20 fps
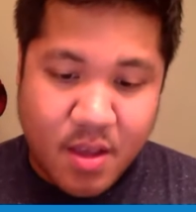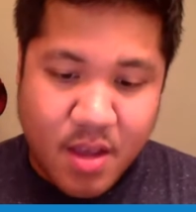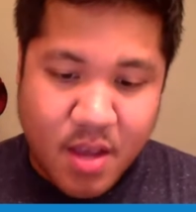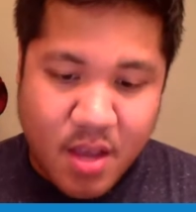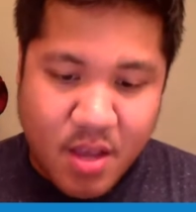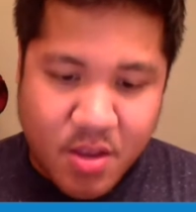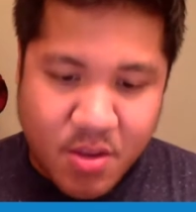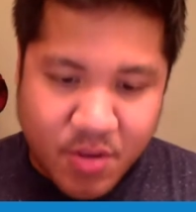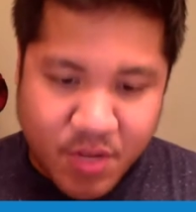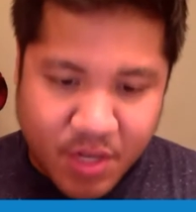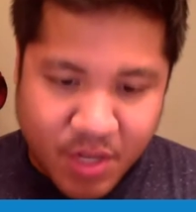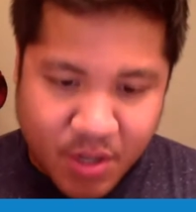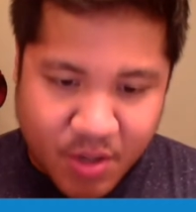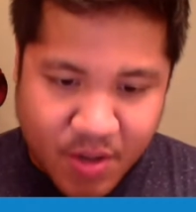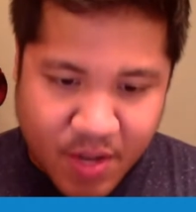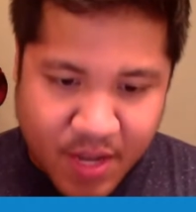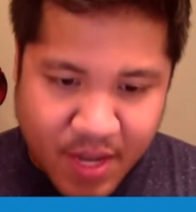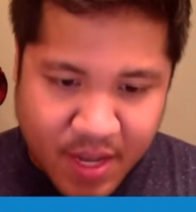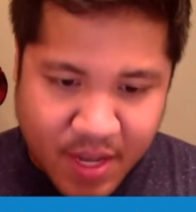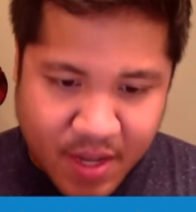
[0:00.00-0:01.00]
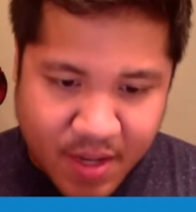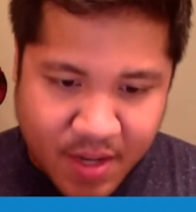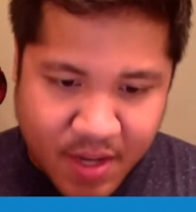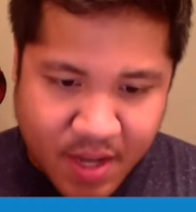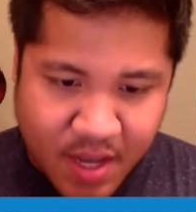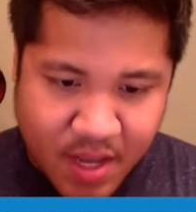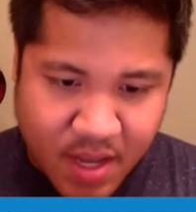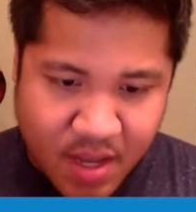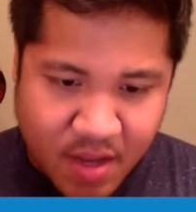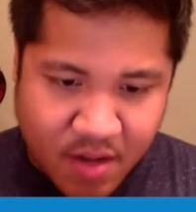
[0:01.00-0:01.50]
And you can go ahead
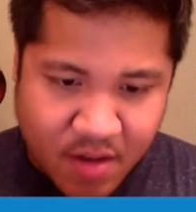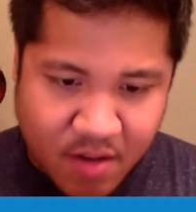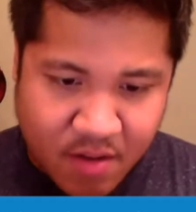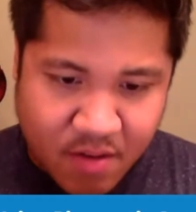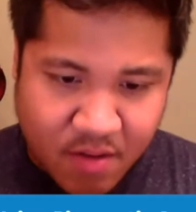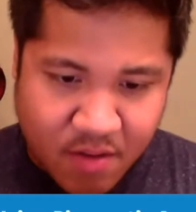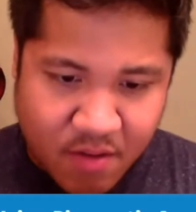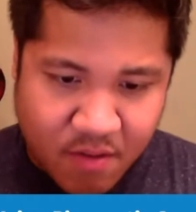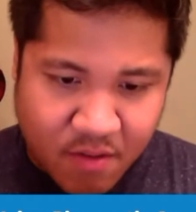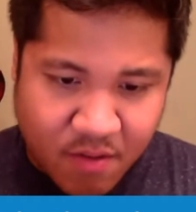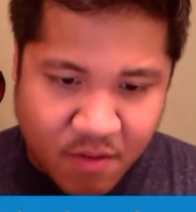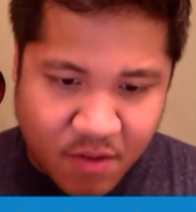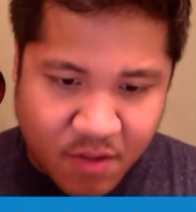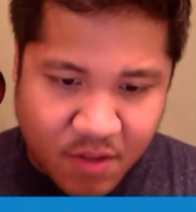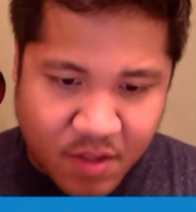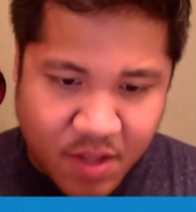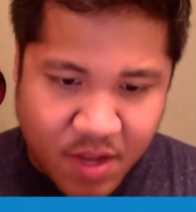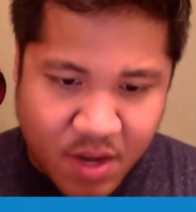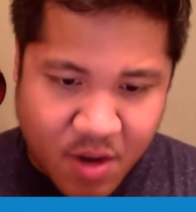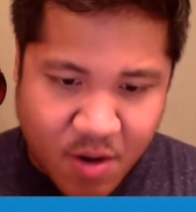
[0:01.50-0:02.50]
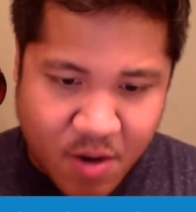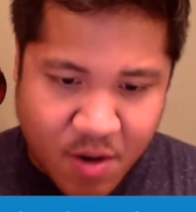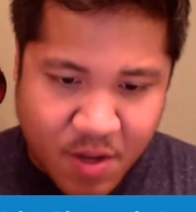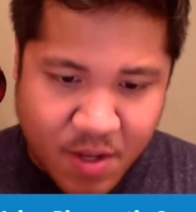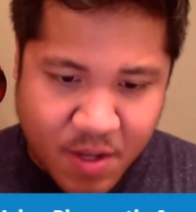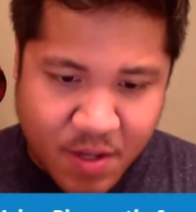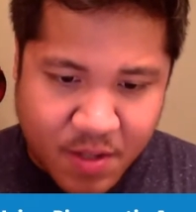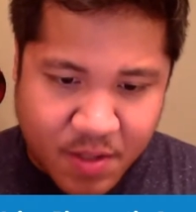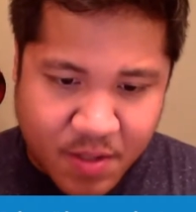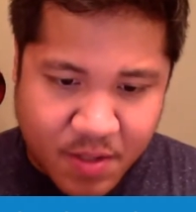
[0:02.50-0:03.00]
and fill in the
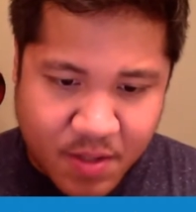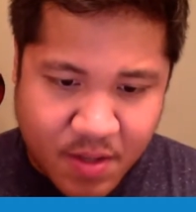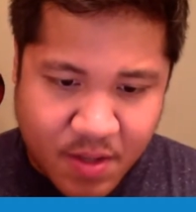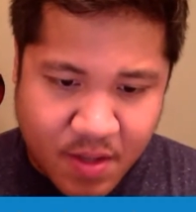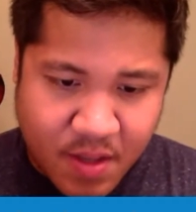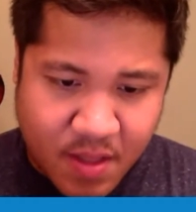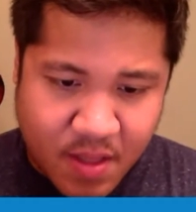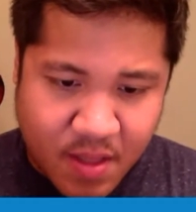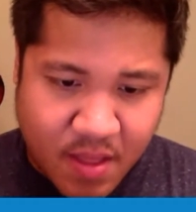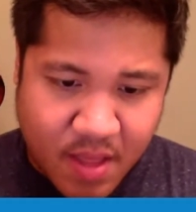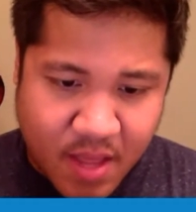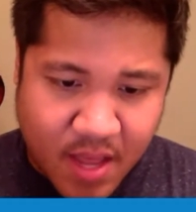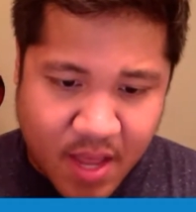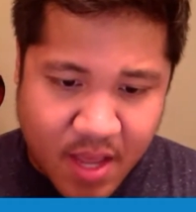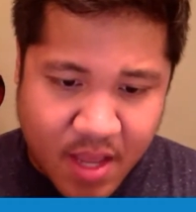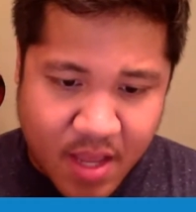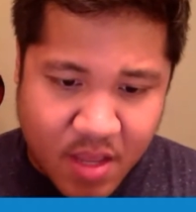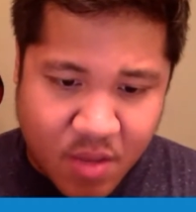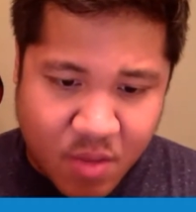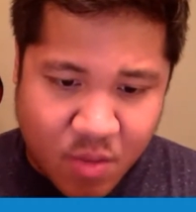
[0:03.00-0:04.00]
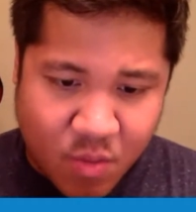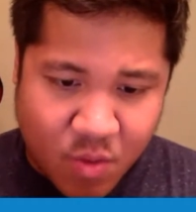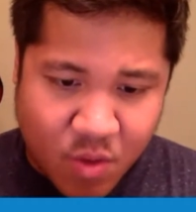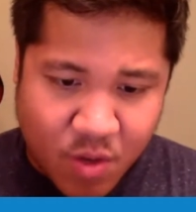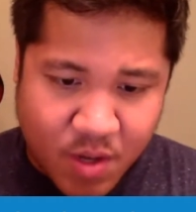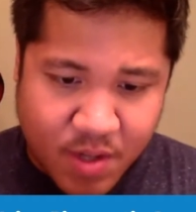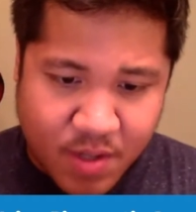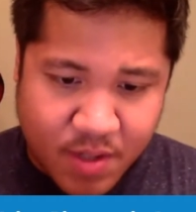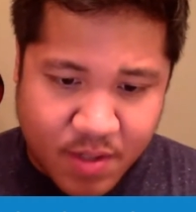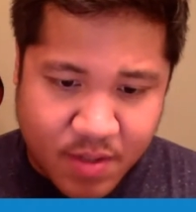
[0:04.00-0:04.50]
areas that you
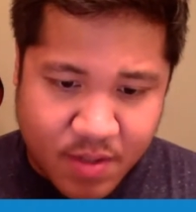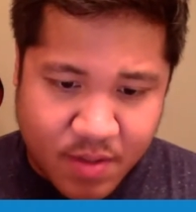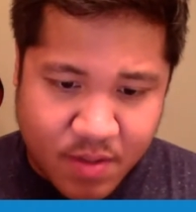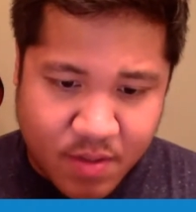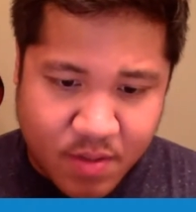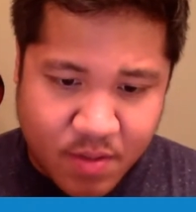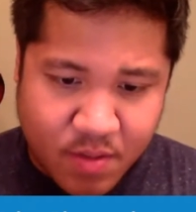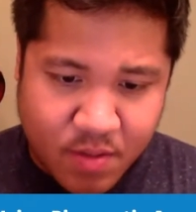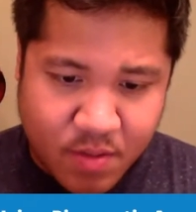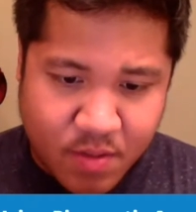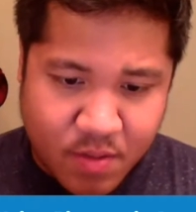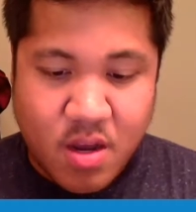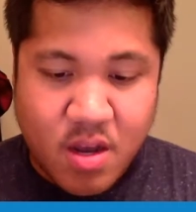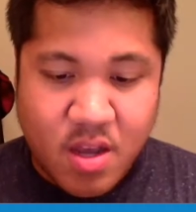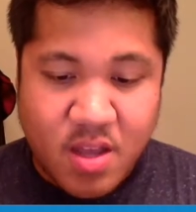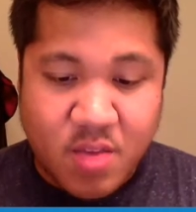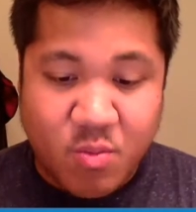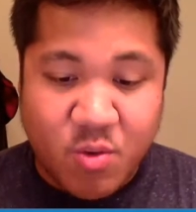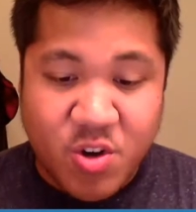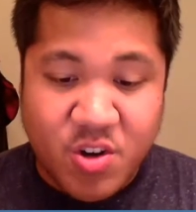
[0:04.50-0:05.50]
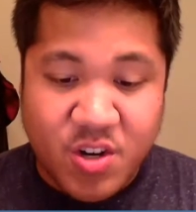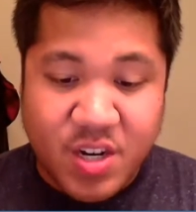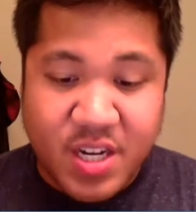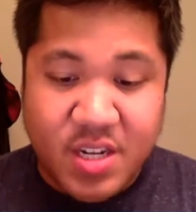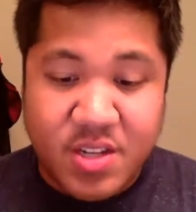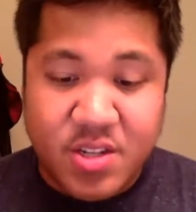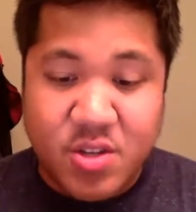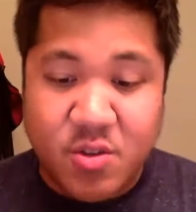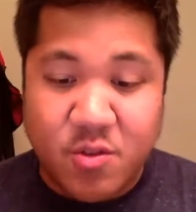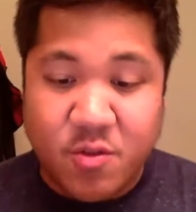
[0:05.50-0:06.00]
want. And then what you're going
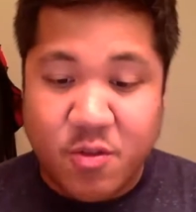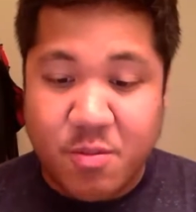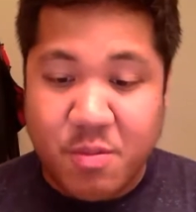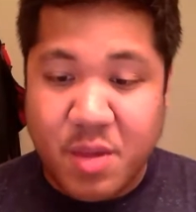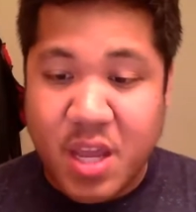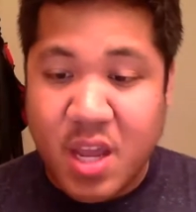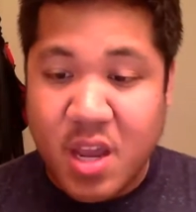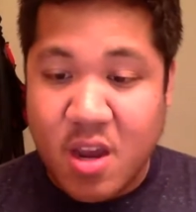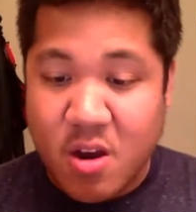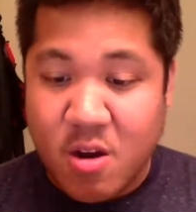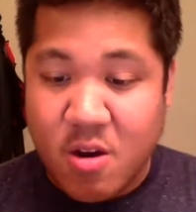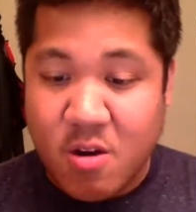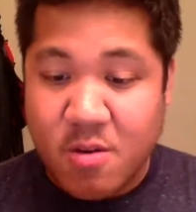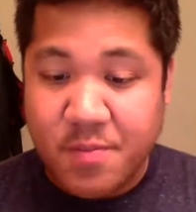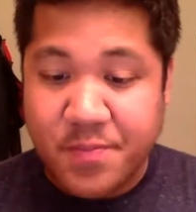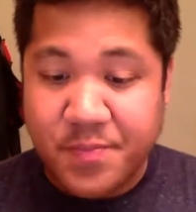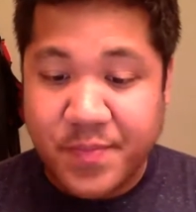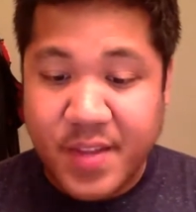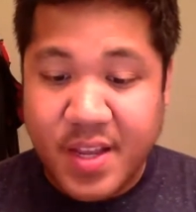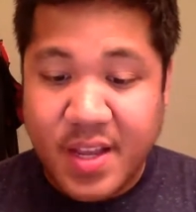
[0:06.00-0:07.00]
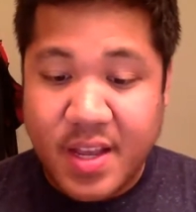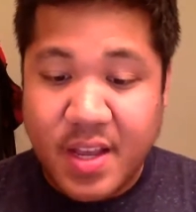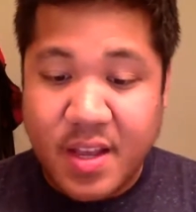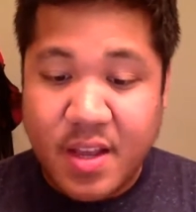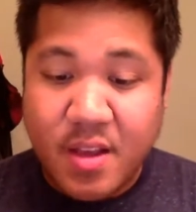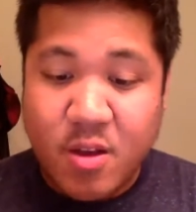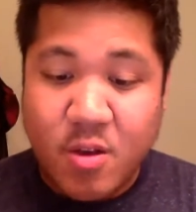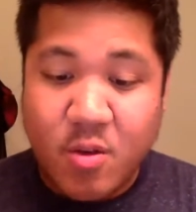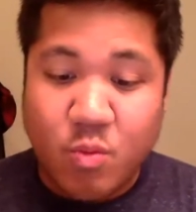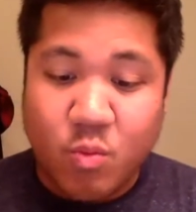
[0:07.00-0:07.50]
to do from here,
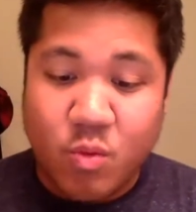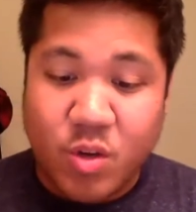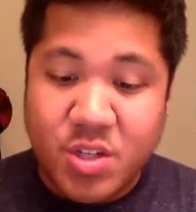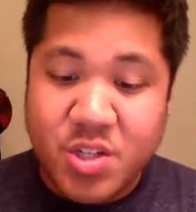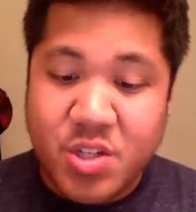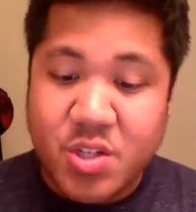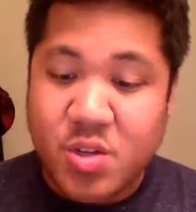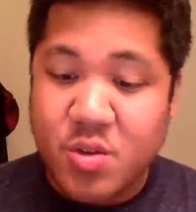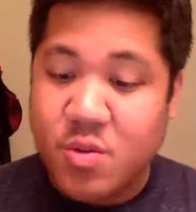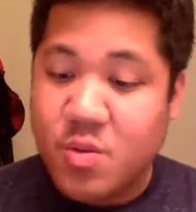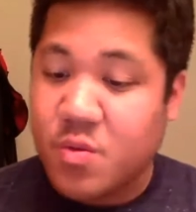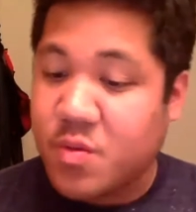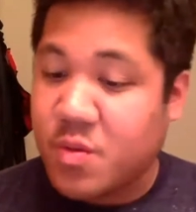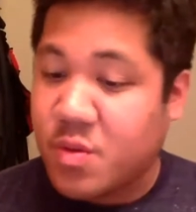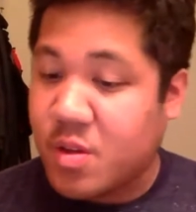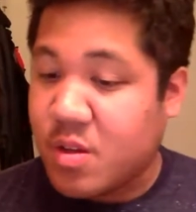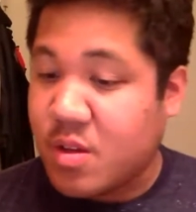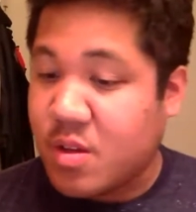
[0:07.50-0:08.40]
once you've